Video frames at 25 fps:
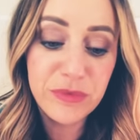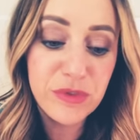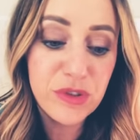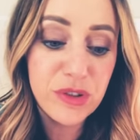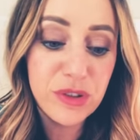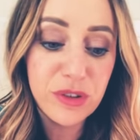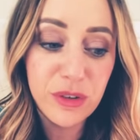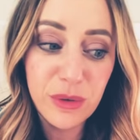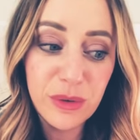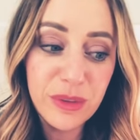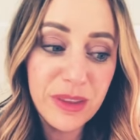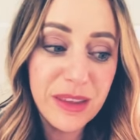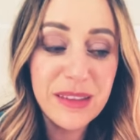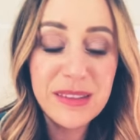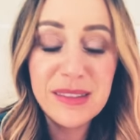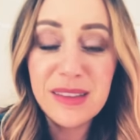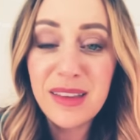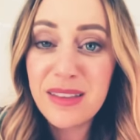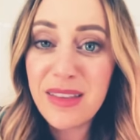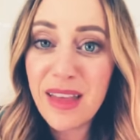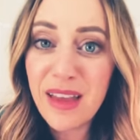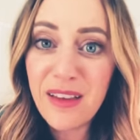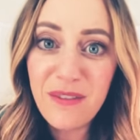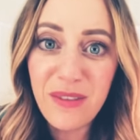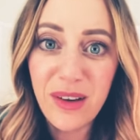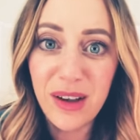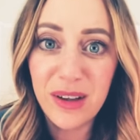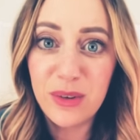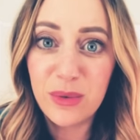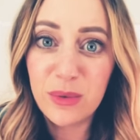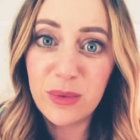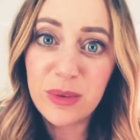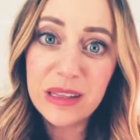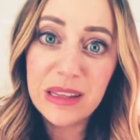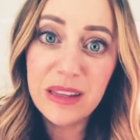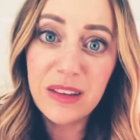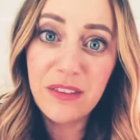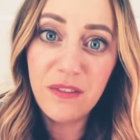do things that they find
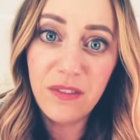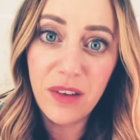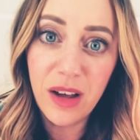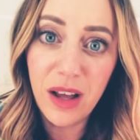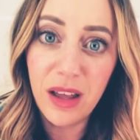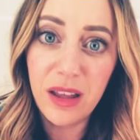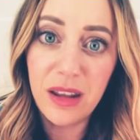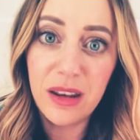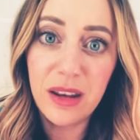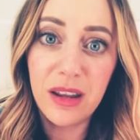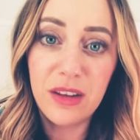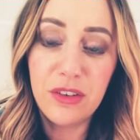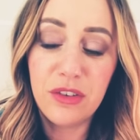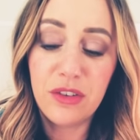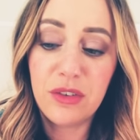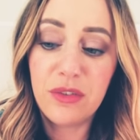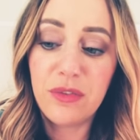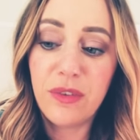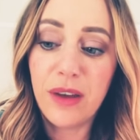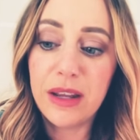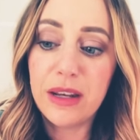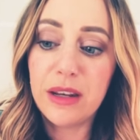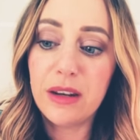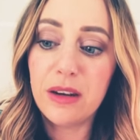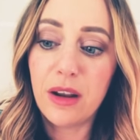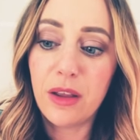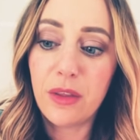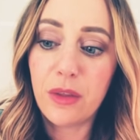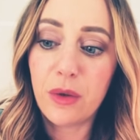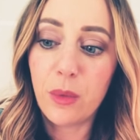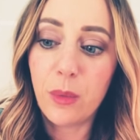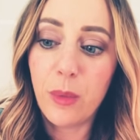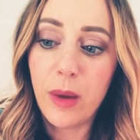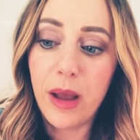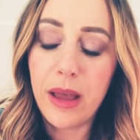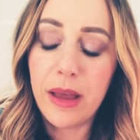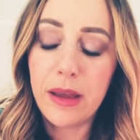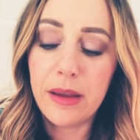really fun and just find another
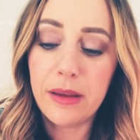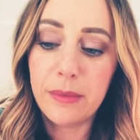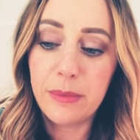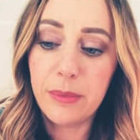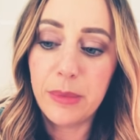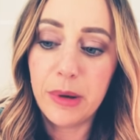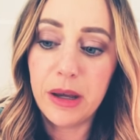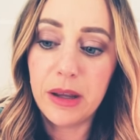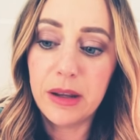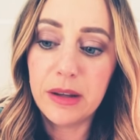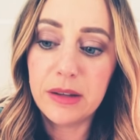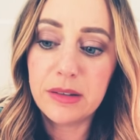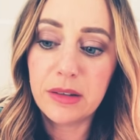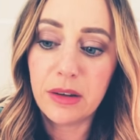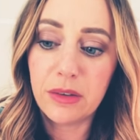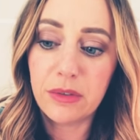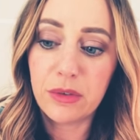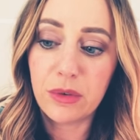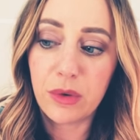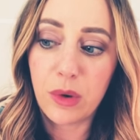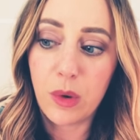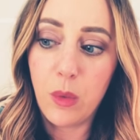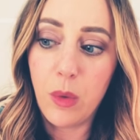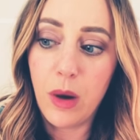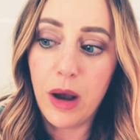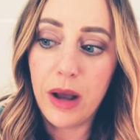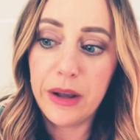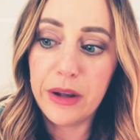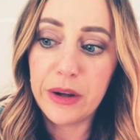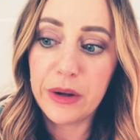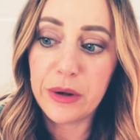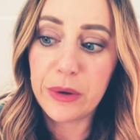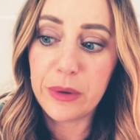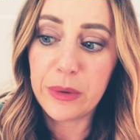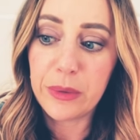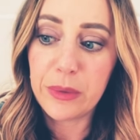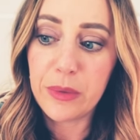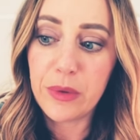way. But it does
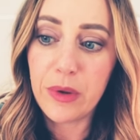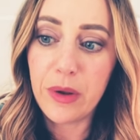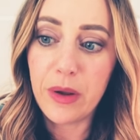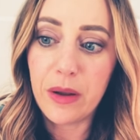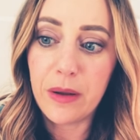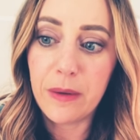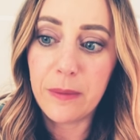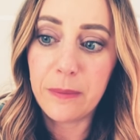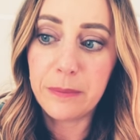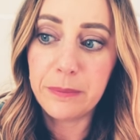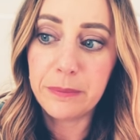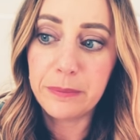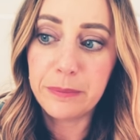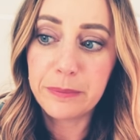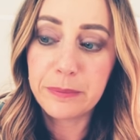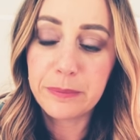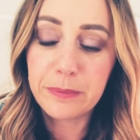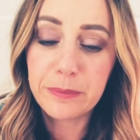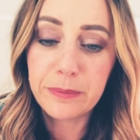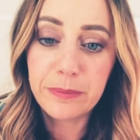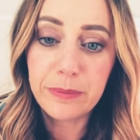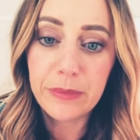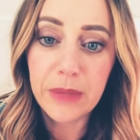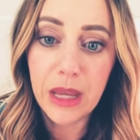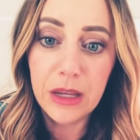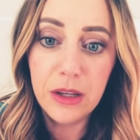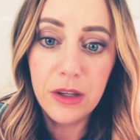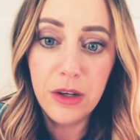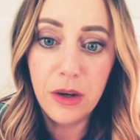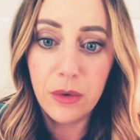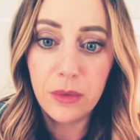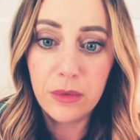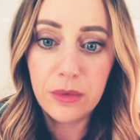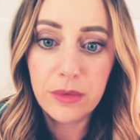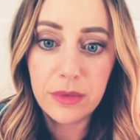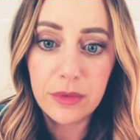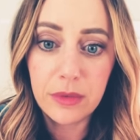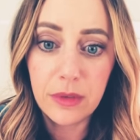require, um, you
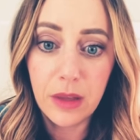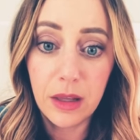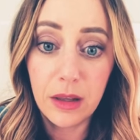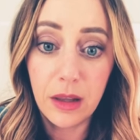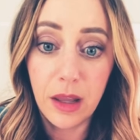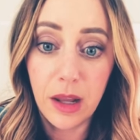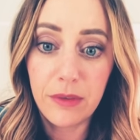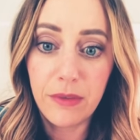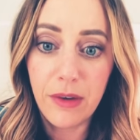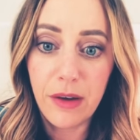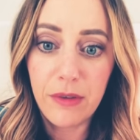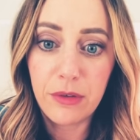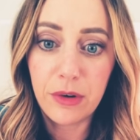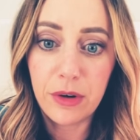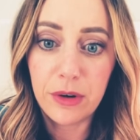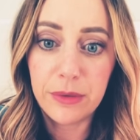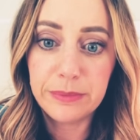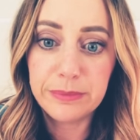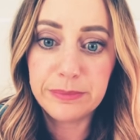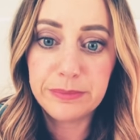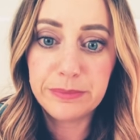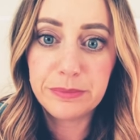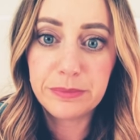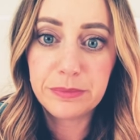know, a lot of effort.